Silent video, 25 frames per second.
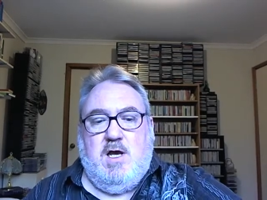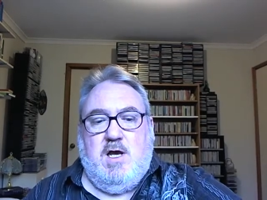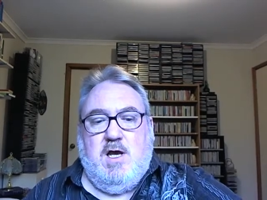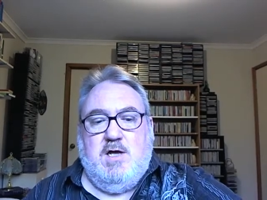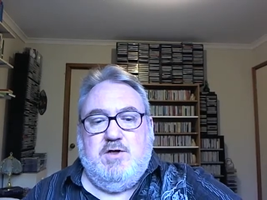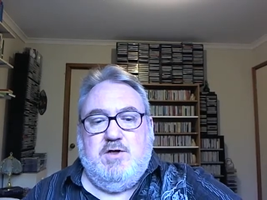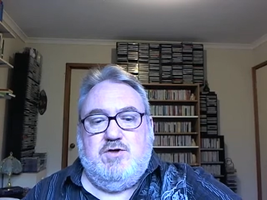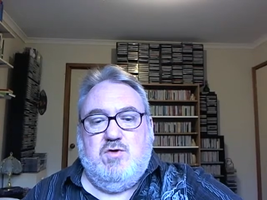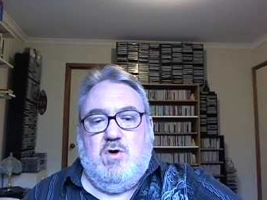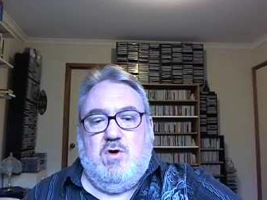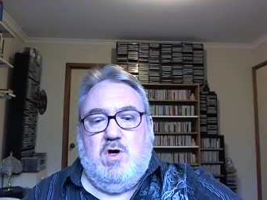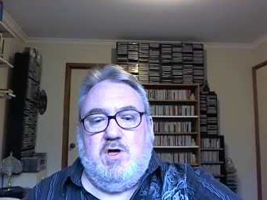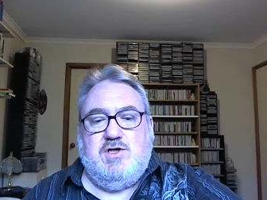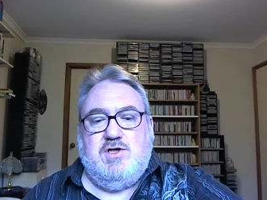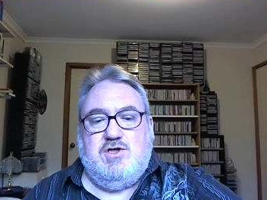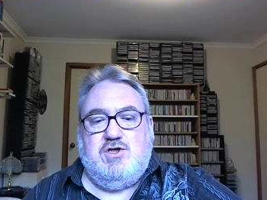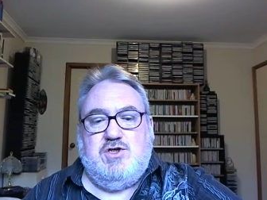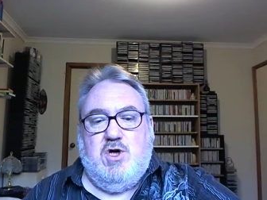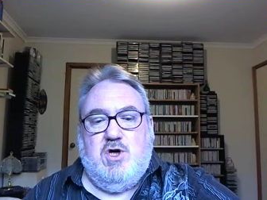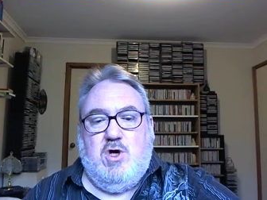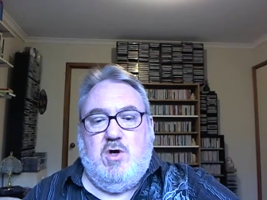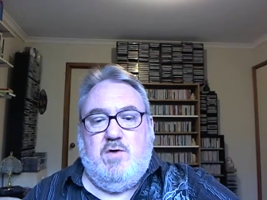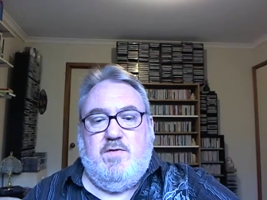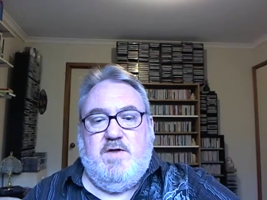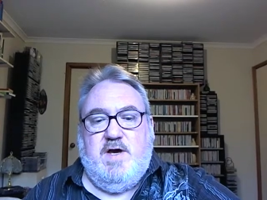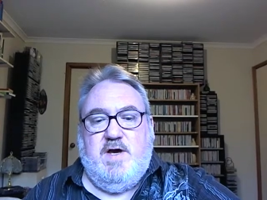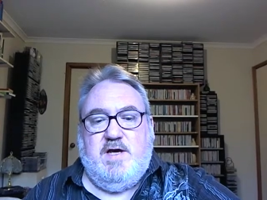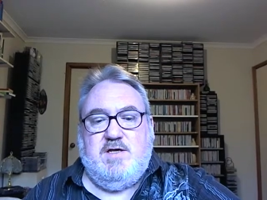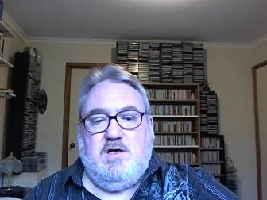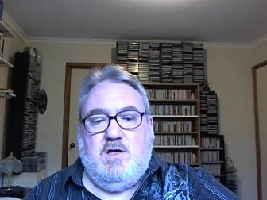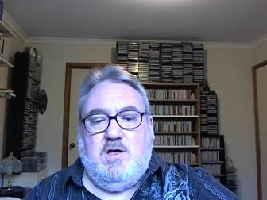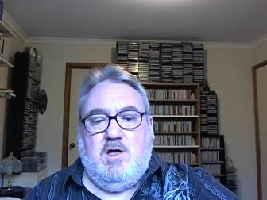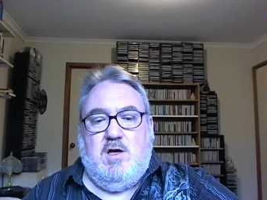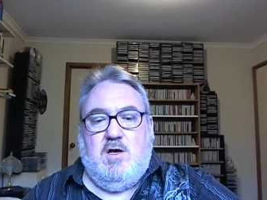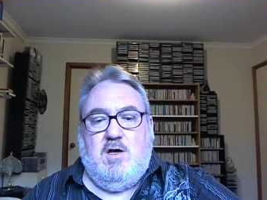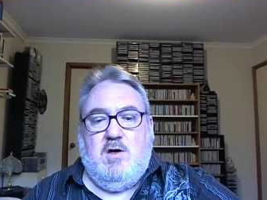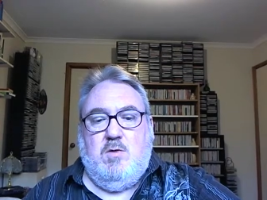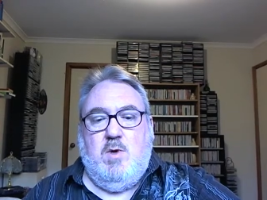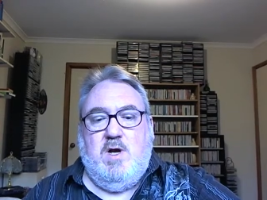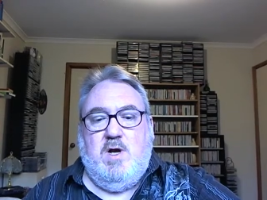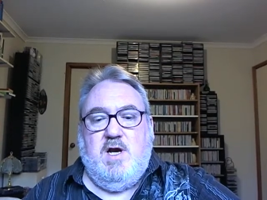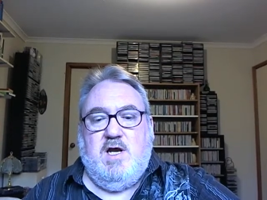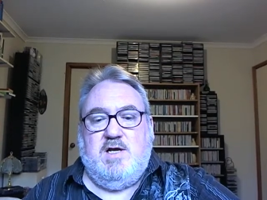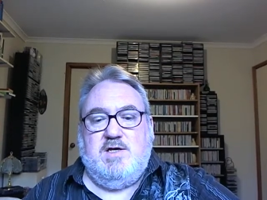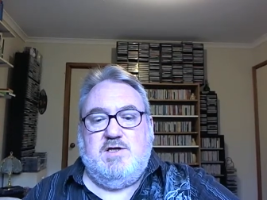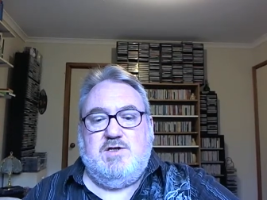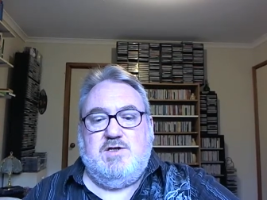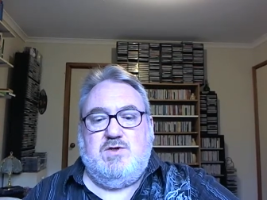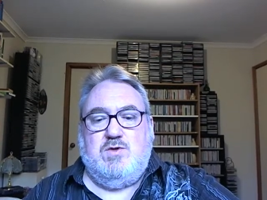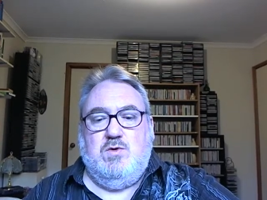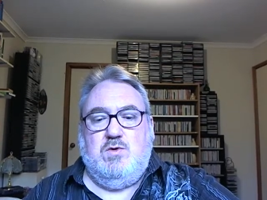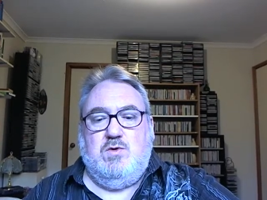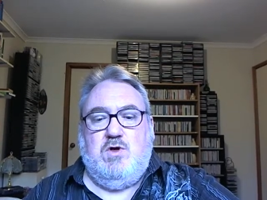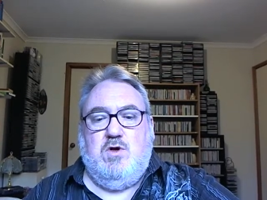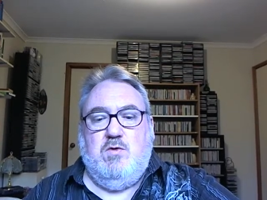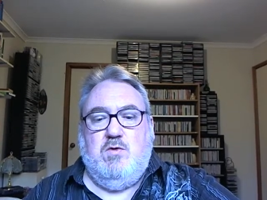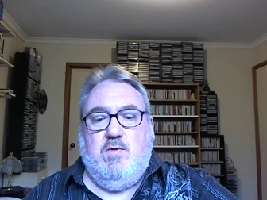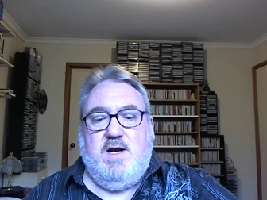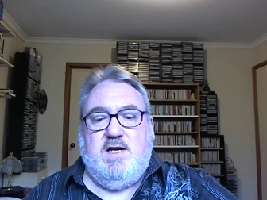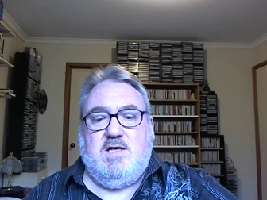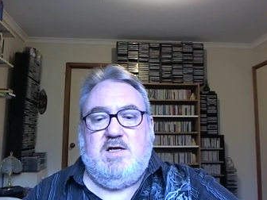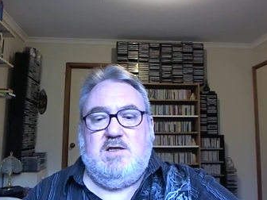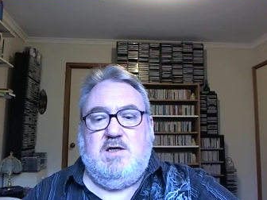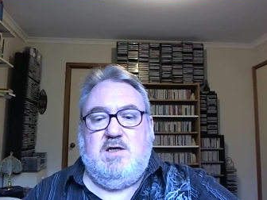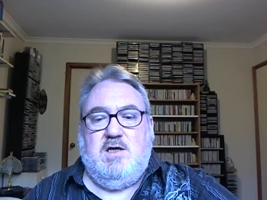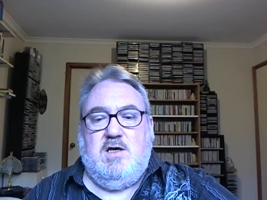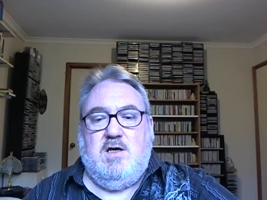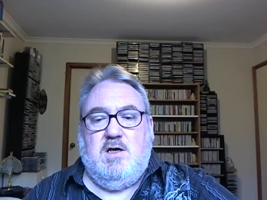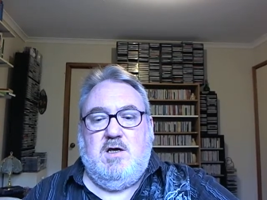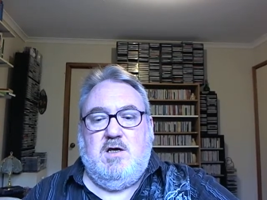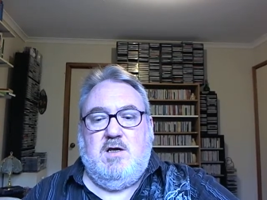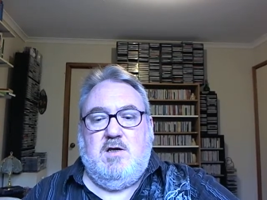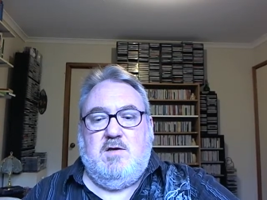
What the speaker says: and try to show that, when understood correctly,